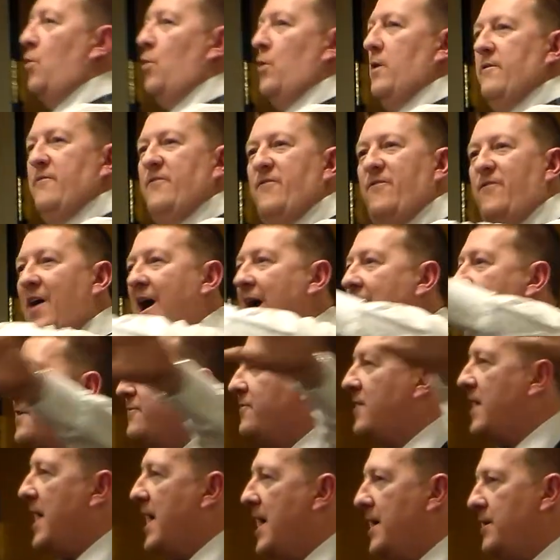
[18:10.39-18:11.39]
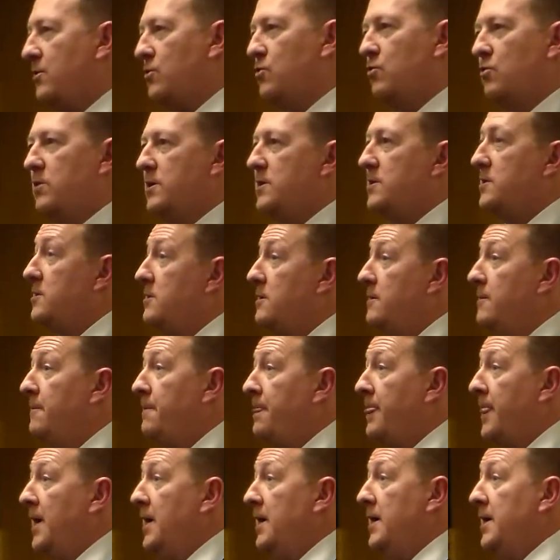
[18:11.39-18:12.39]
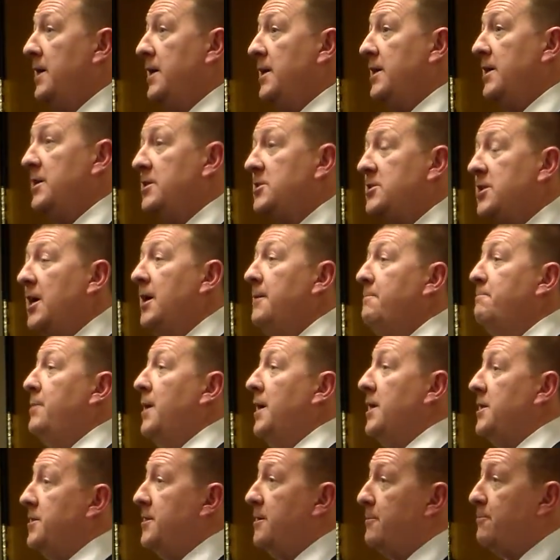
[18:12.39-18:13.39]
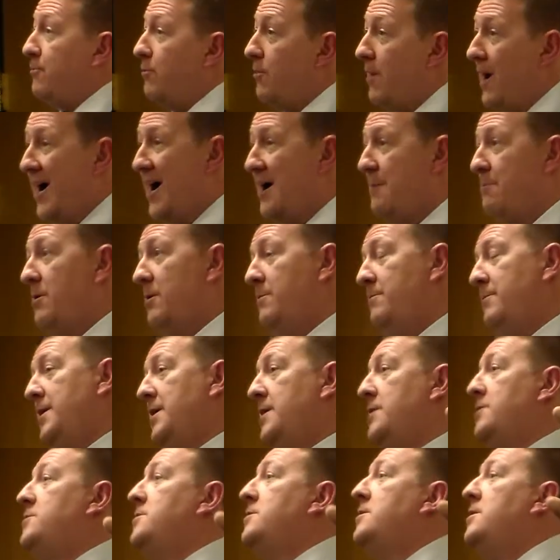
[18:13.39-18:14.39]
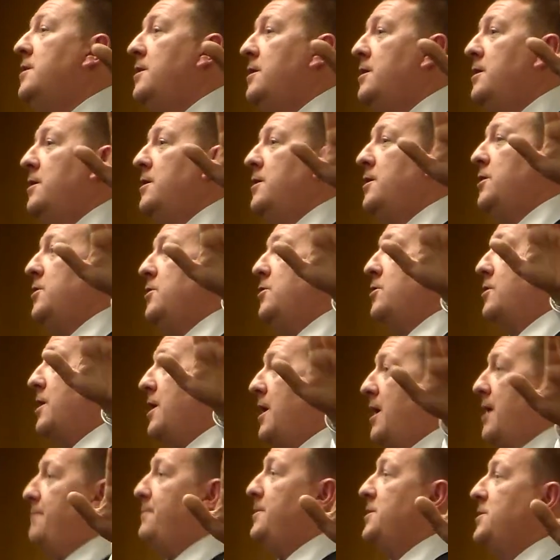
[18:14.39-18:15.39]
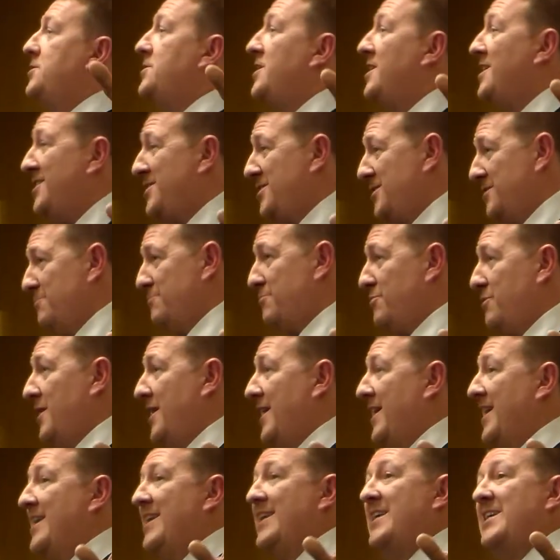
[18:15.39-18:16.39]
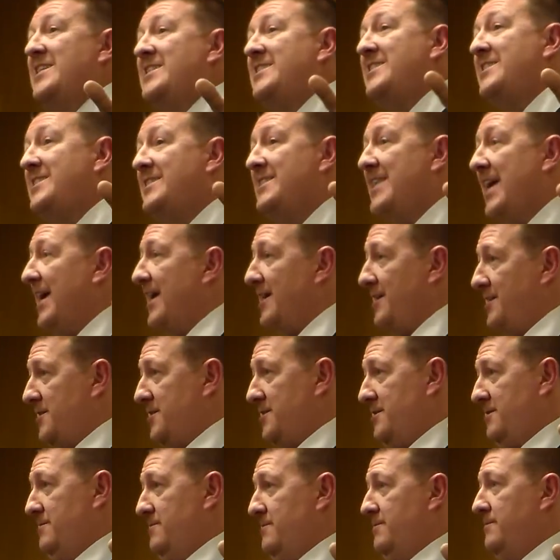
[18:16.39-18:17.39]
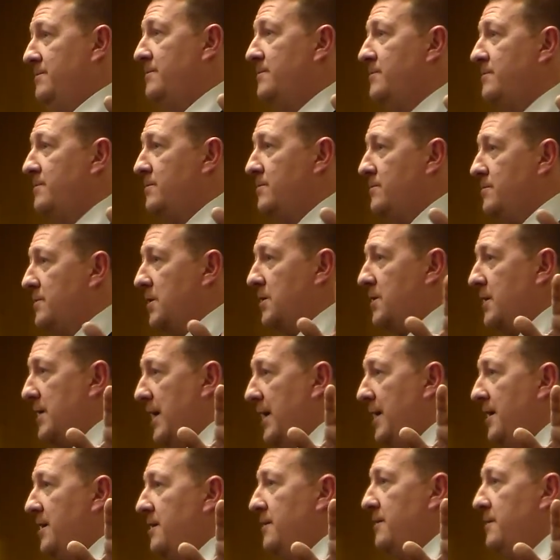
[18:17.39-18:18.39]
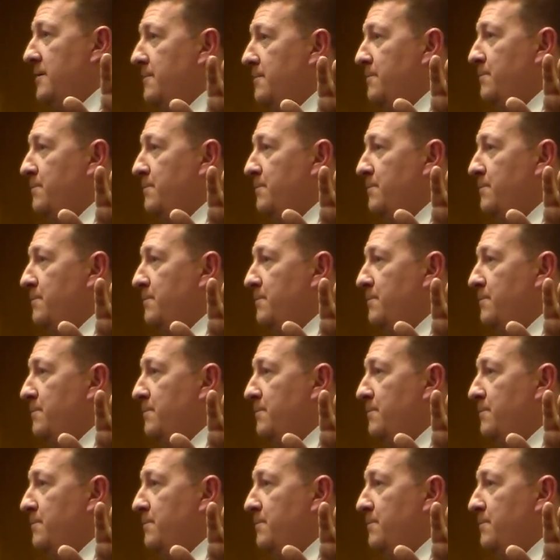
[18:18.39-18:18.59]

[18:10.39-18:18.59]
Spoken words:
on 5 categories. He said, but the problem is your compensation plan stinks. Okay?